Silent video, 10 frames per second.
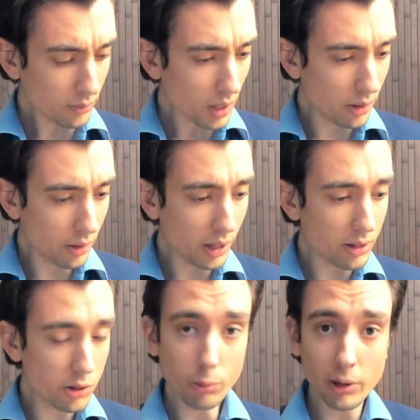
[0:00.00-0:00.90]
then
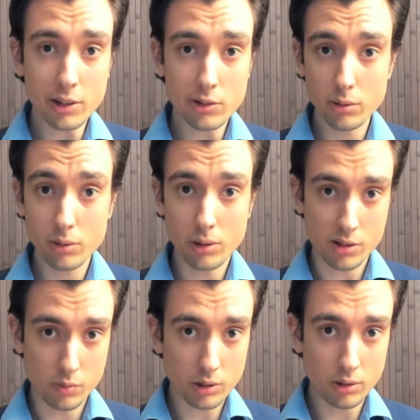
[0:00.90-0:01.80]
you would like to as
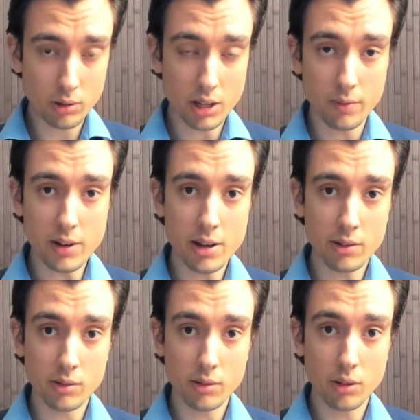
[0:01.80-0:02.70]
well
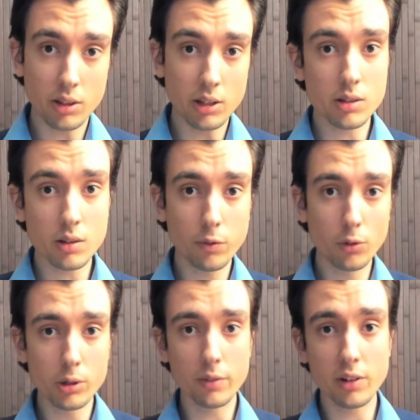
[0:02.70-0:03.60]
invite these
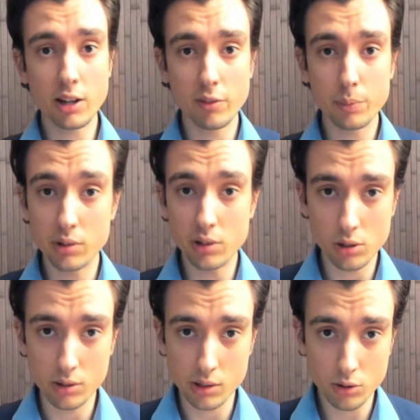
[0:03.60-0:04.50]
4 different kind of
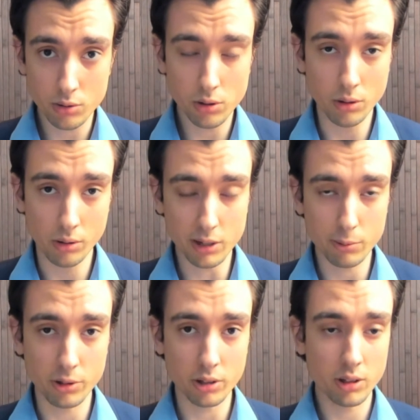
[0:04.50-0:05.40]
positions to your
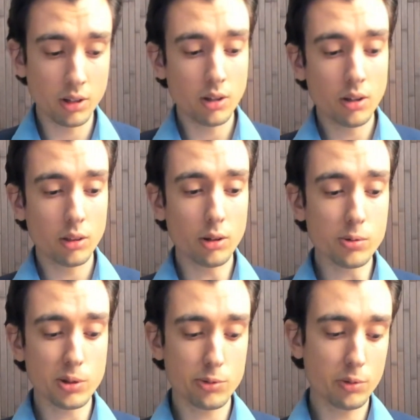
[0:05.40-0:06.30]
network. Those
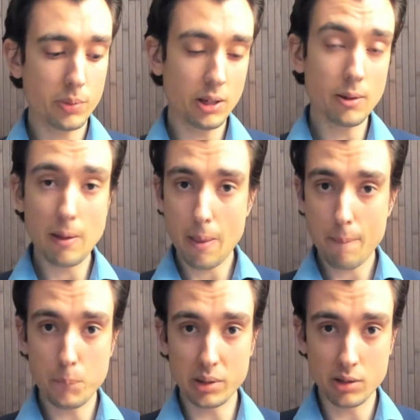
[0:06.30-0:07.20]
ones would be
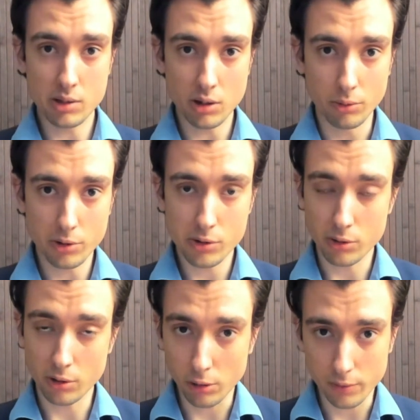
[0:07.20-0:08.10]
business owners or
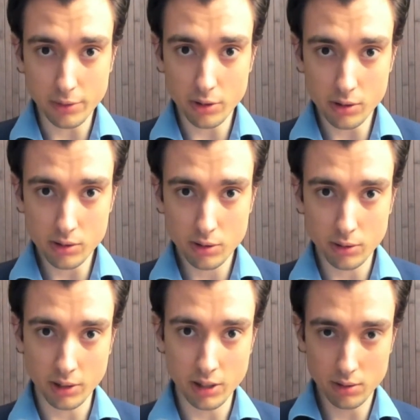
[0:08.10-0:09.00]
co-founders.
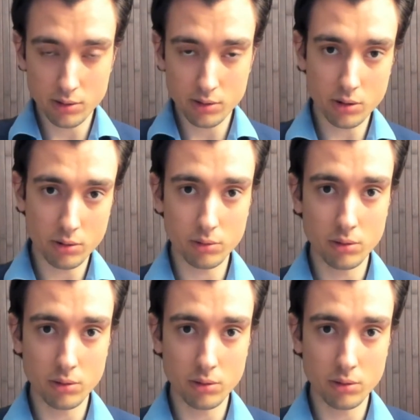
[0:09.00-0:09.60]
Okay, so